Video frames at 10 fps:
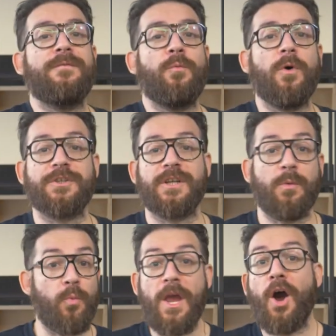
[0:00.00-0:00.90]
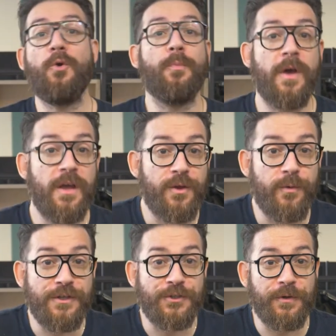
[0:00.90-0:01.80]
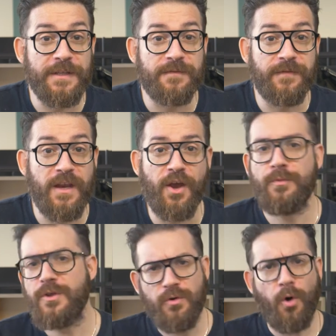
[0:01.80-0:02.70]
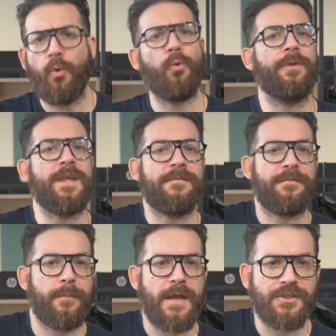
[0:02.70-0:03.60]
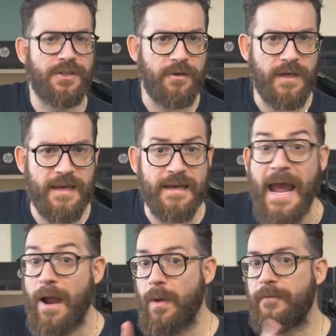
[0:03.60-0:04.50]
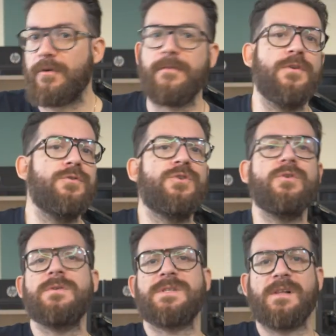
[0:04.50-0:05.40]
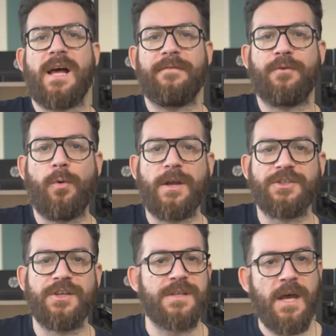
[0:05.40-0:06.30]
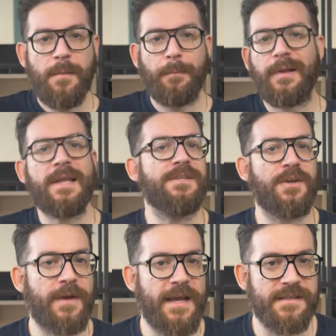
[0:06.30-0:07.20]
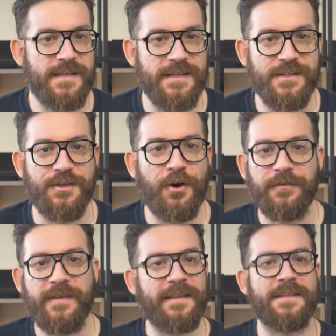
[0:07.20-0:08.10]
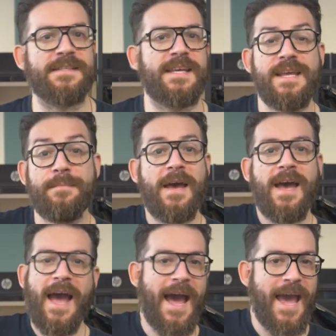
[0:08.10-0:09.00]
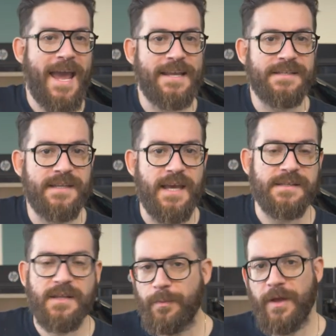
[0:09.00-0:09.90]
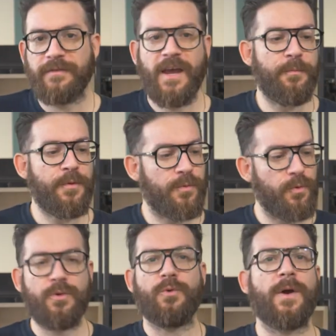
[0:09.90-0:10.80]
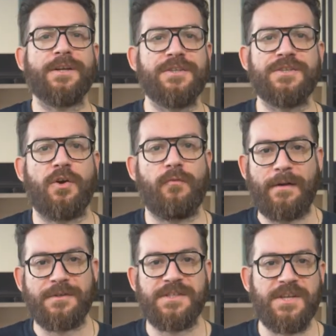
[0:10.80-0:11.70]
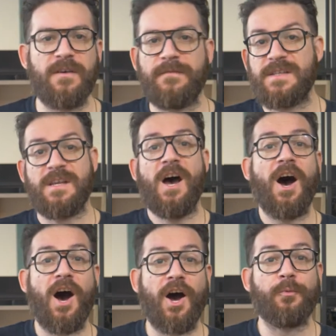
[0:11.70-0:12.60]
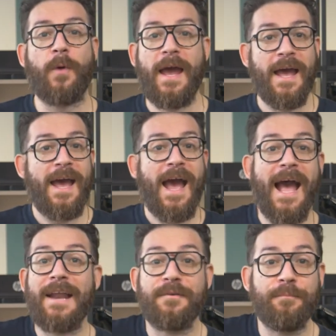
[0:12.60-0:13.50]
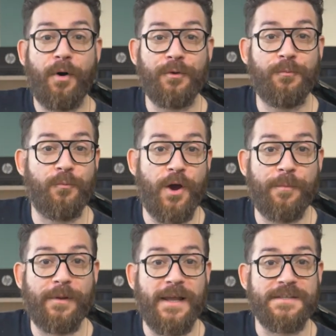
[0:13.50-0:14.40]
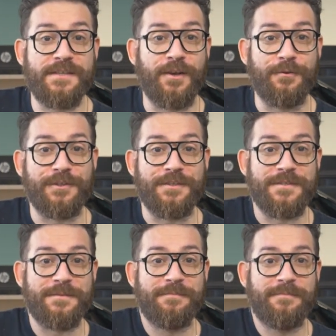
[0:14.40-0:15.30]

for watching, and we hope you enjoyed this video and you got all the information you needed. However, if you do still have questions, please don't hesitate to contact the team at ACS. They'll be able to help you with all your questions around Surface, hardware, and modern workplace solutions.